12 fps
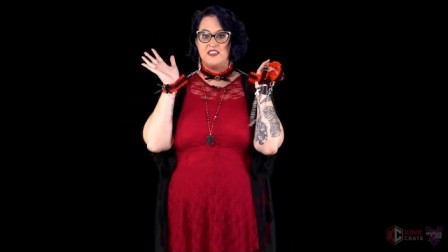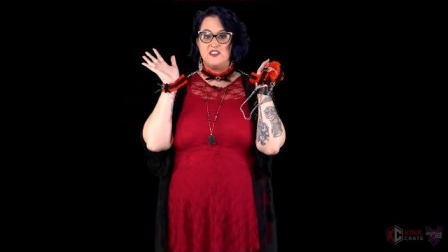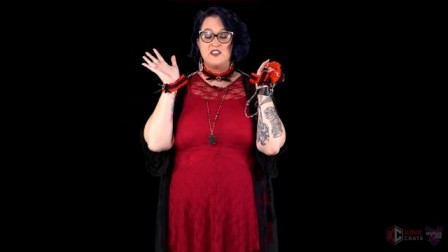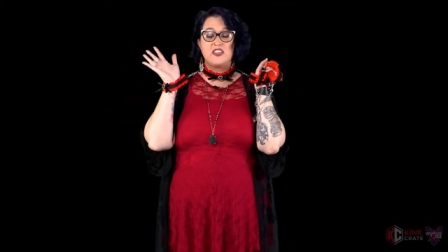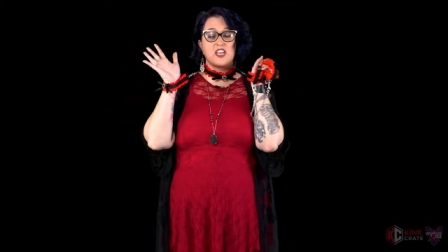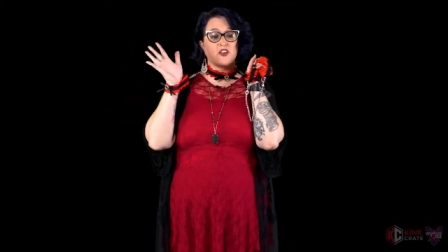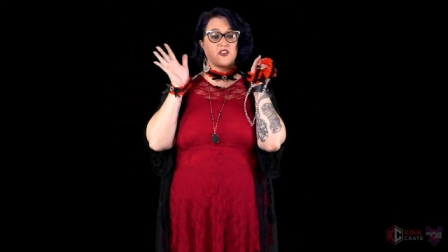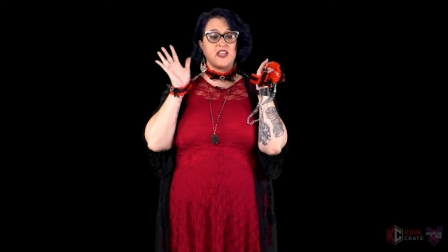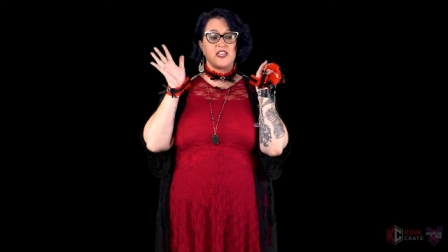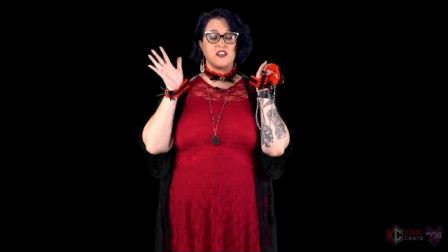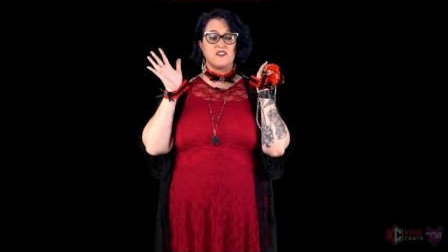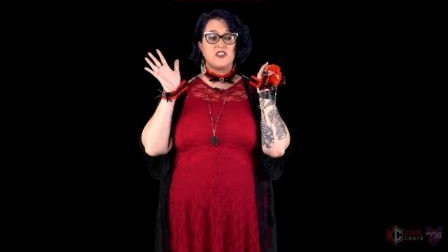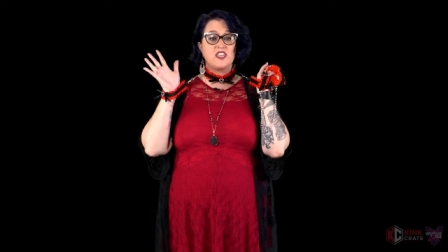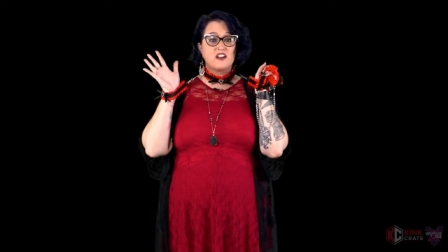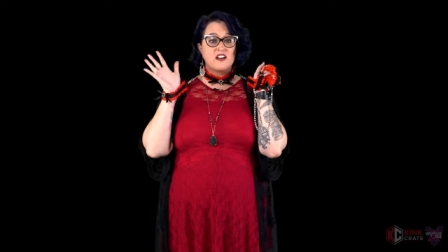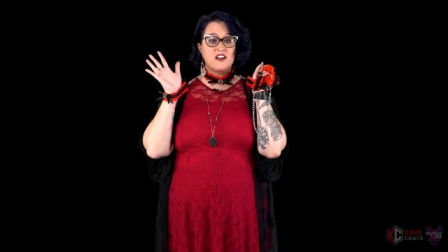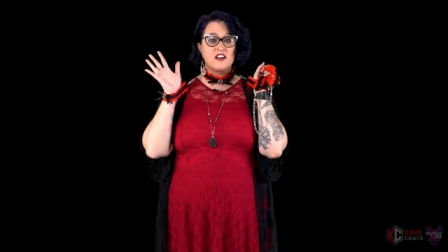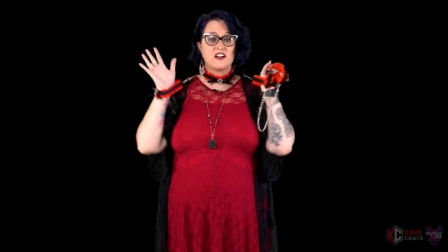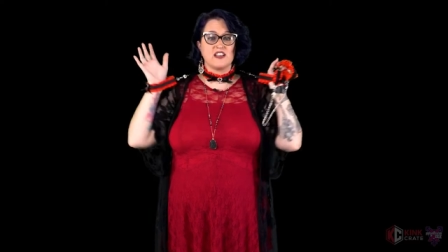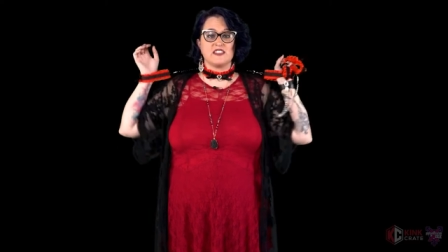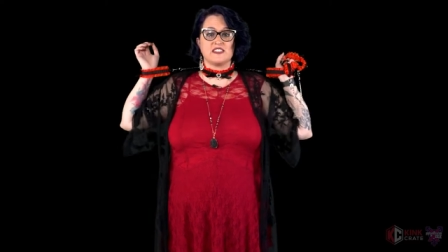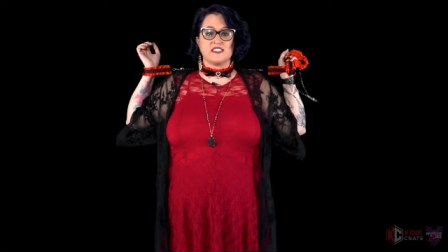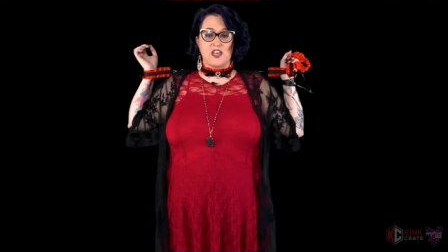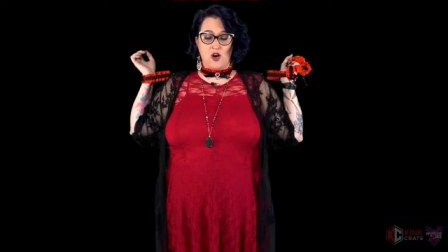You can get creative here,
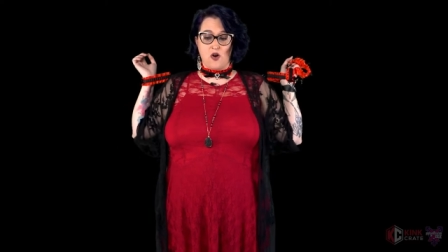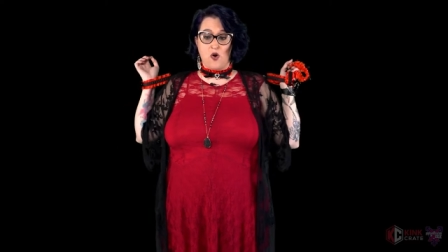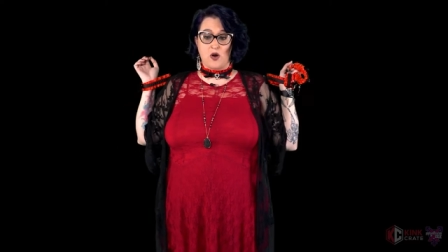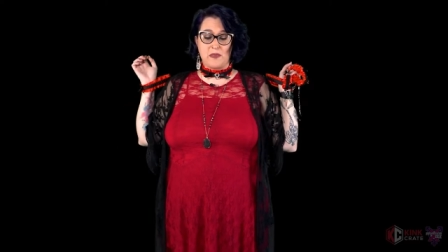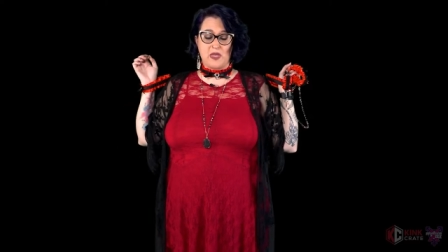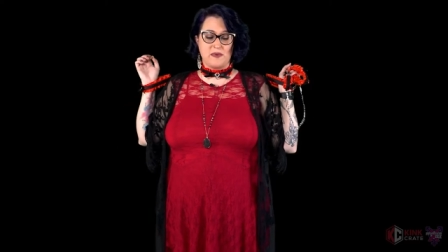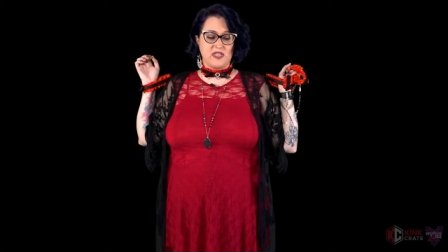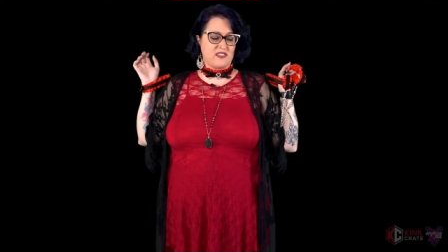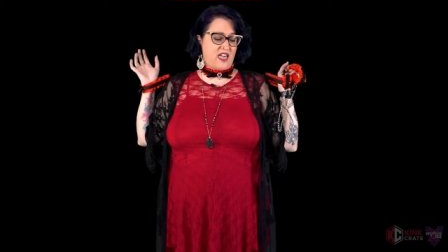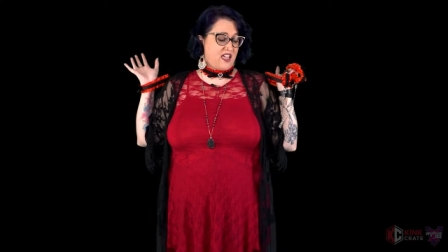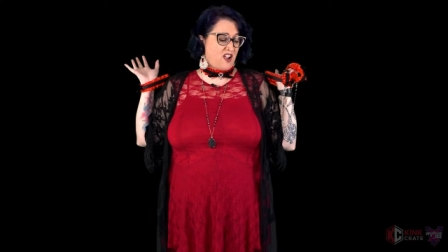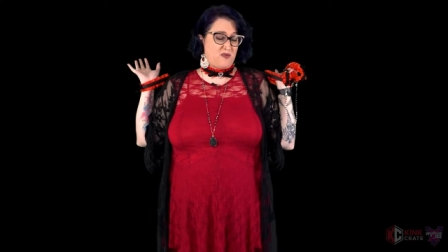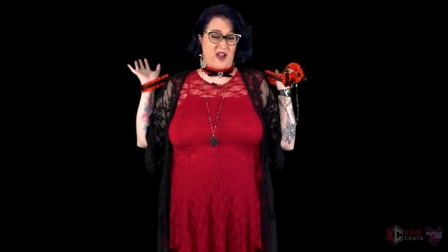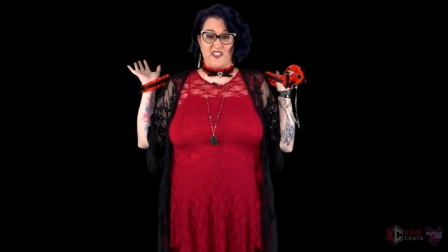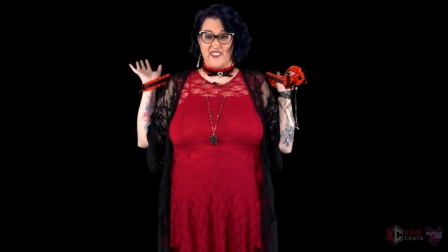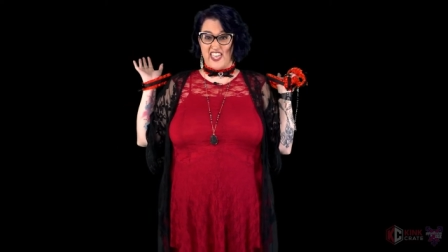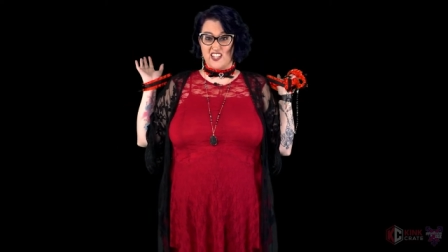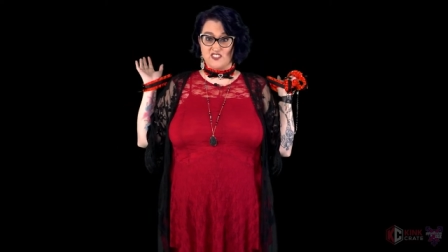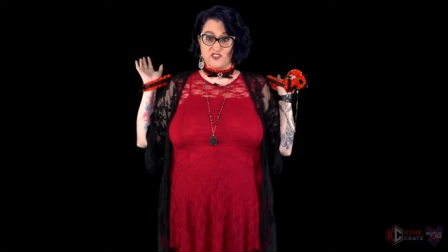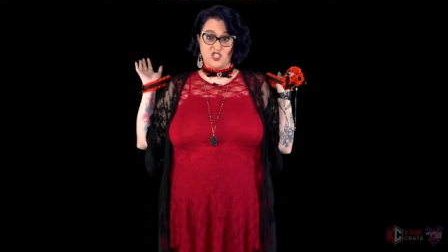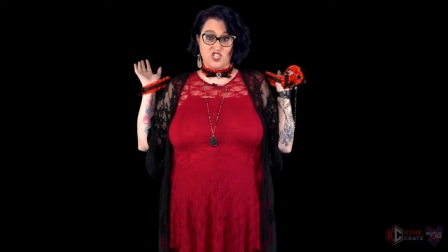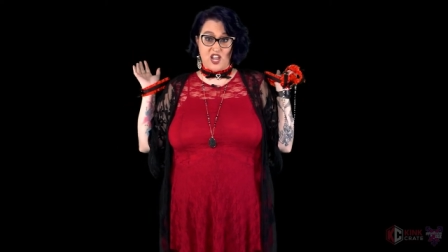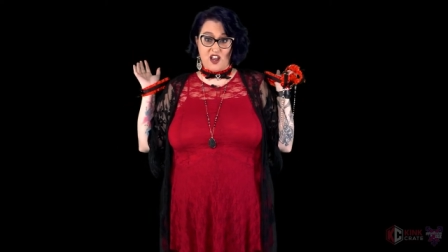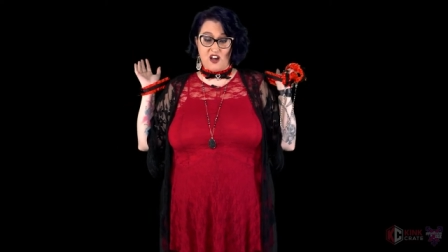so or maybe like around the edge of a
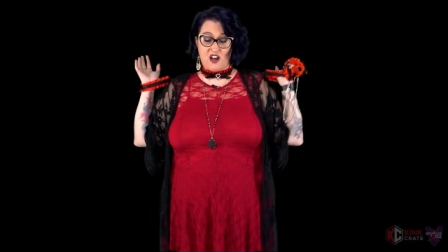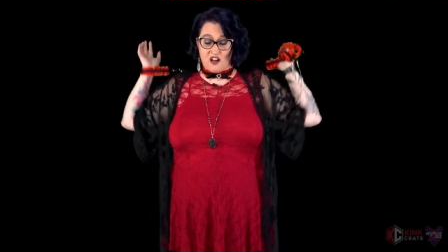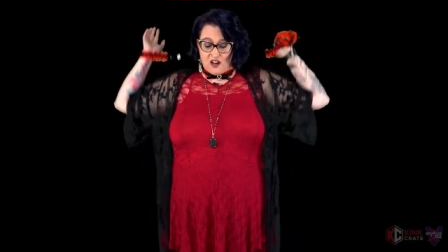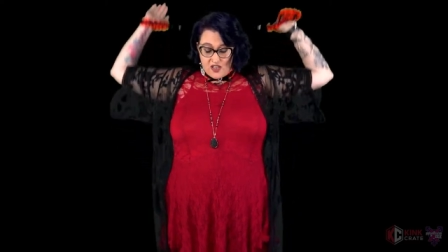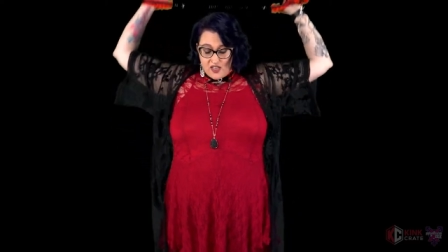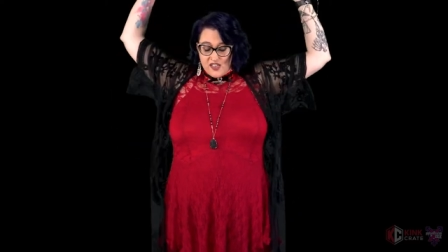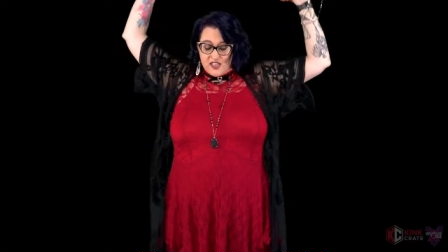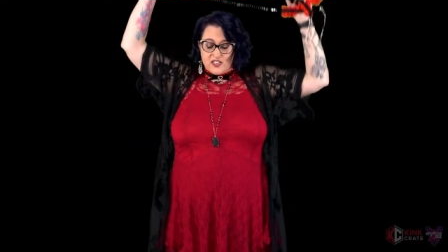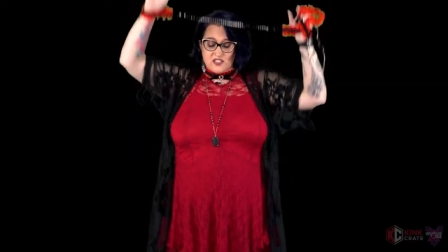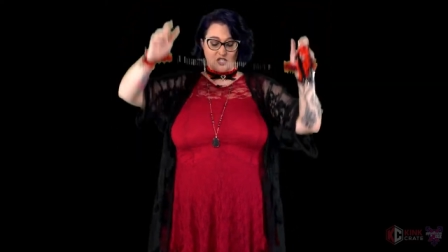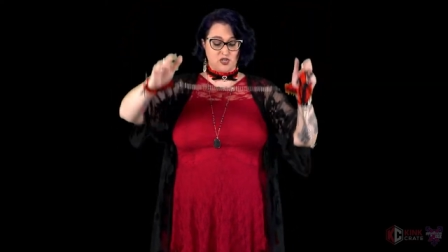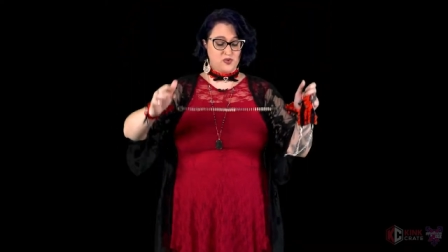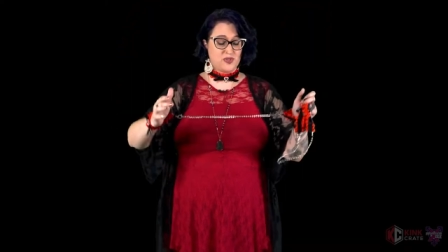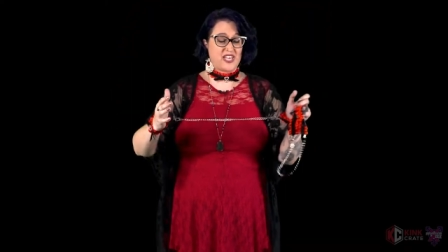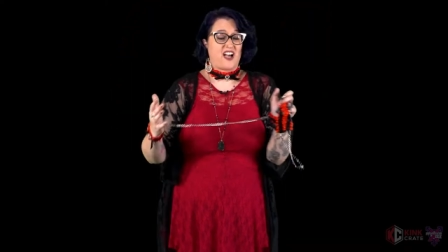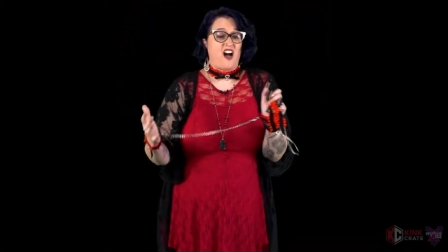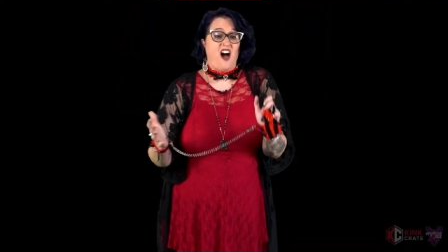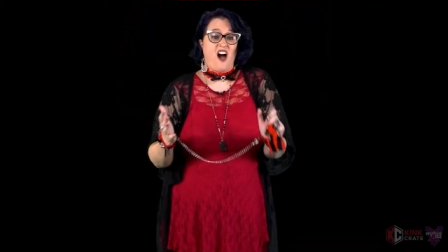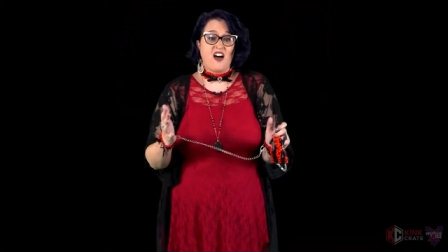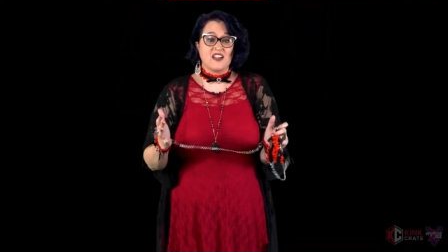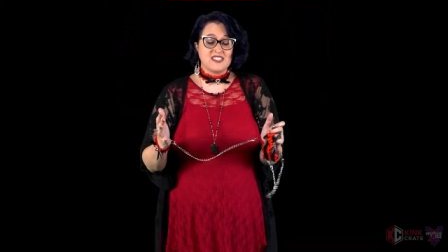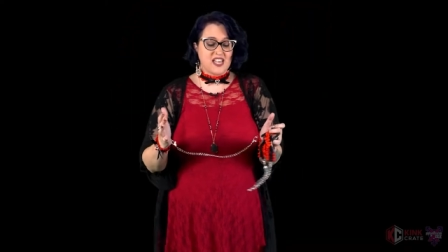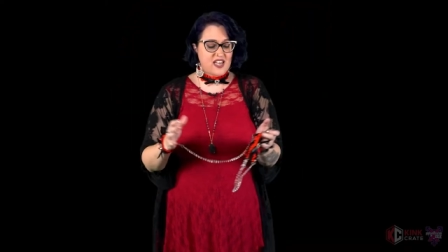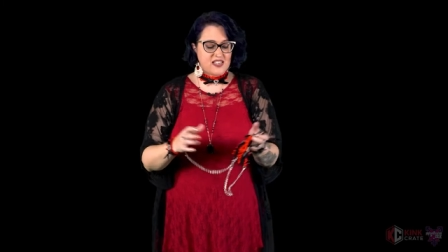chair do like a hog
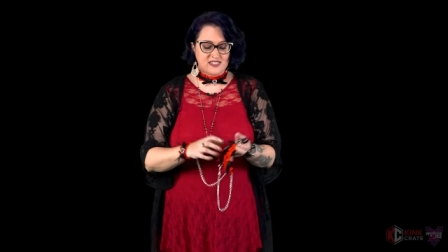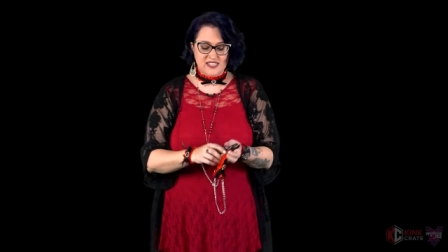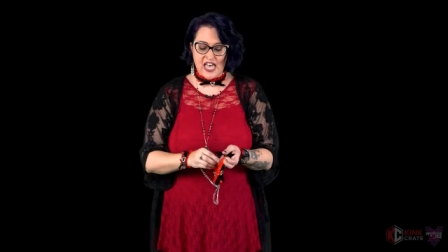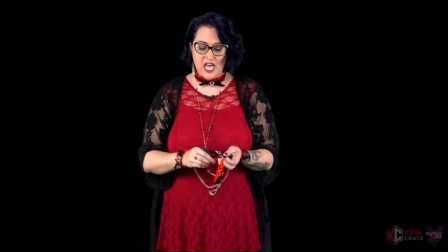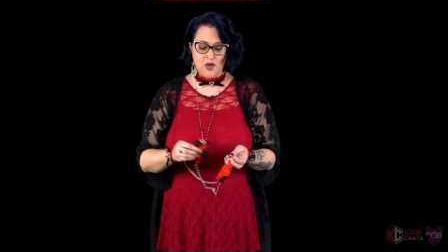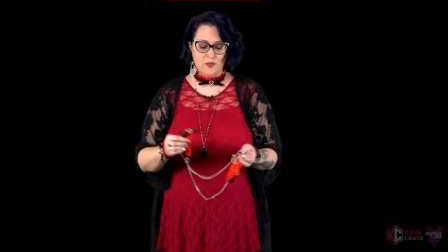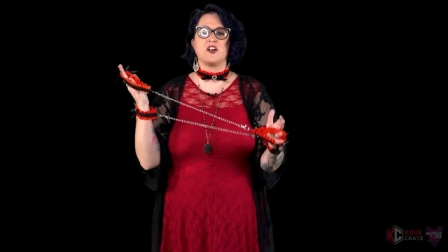tie set.